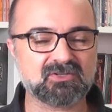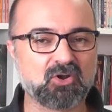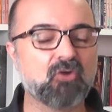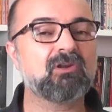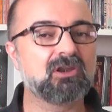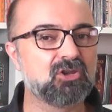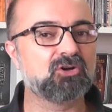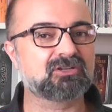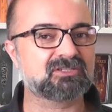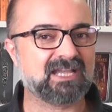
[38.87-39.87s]

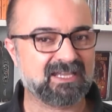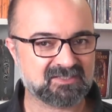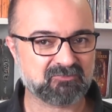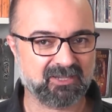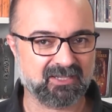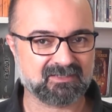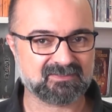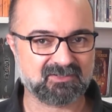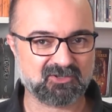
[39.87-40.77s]
overlooked aspects